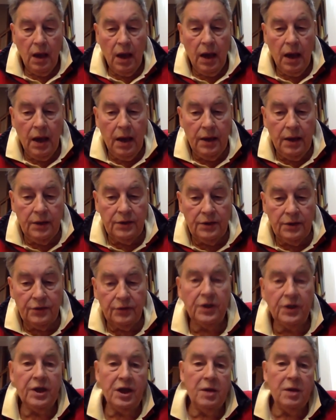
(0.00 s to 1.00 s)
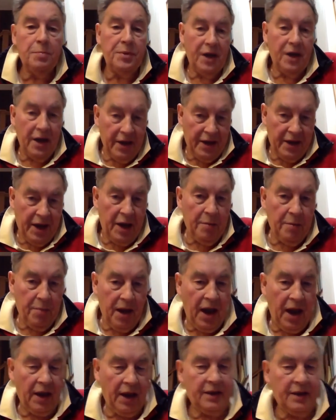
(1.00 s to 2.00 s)
And the EPA came
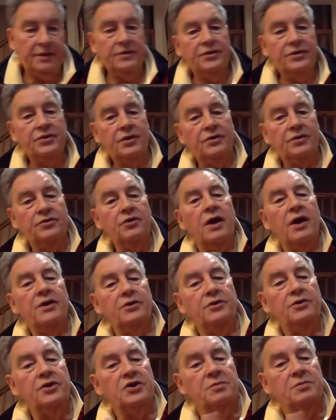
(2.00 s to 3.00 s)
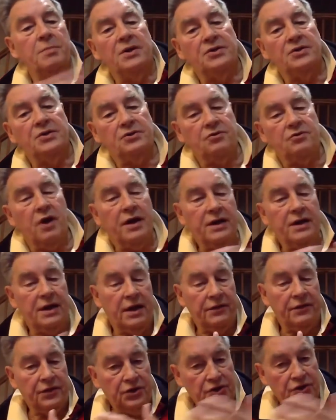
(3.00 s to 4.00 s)
back and tried to
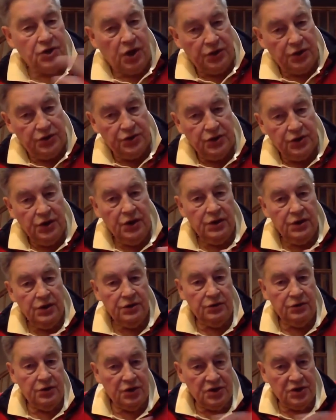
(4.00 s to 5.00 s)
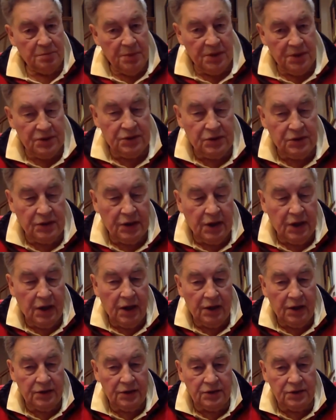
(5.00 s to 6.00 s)
get the judge to dismiss the
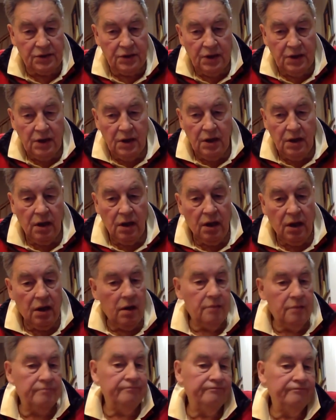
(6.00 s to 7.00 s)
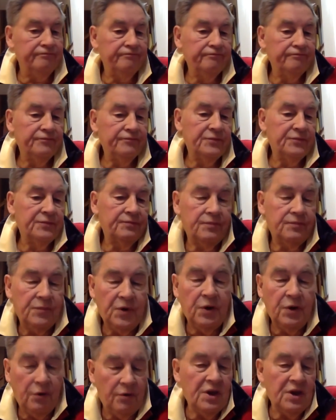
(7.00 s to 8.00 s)
case.
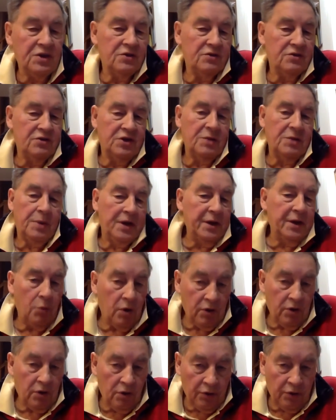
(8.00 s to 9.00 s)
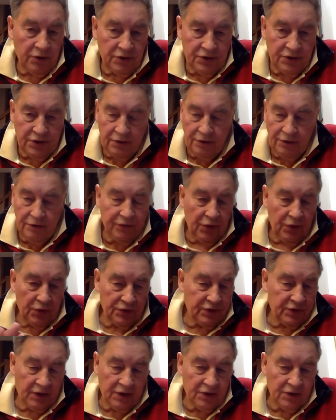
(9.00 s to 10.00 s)
That's typically what lawyers do. The
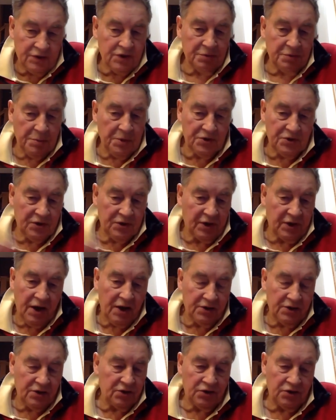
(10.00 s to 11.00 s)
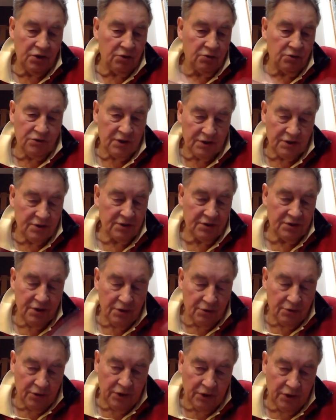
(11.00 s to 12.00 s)
first thing is dismiss the case. It's useless. It's no
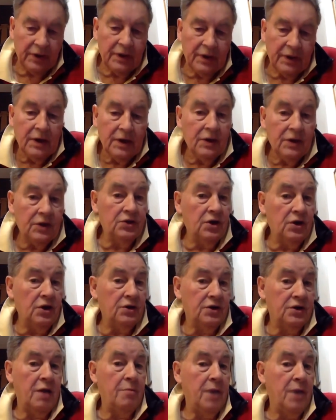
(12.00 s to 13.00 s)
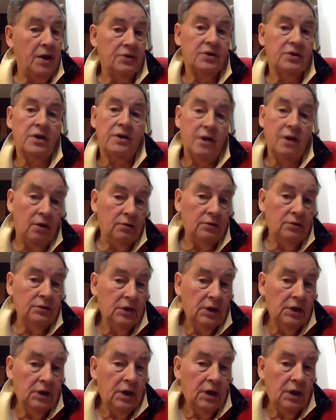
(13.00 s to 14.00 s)
good. The judge came back and said, no,
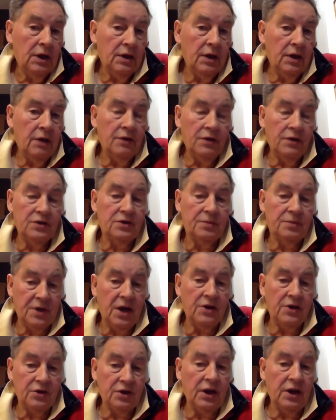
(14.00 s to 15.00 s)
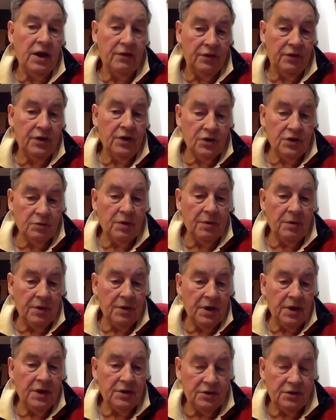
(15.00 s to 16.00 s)
there is substantial evidence. We
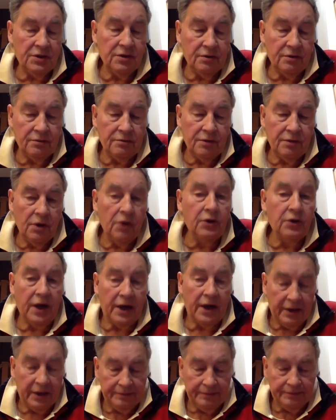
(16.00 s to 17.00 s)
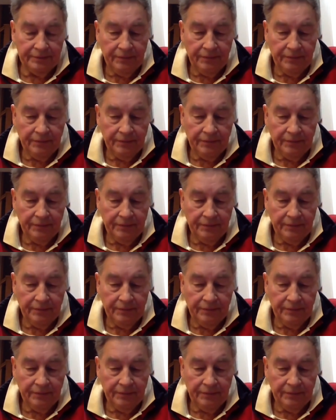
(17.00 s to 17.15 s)
need to look at it.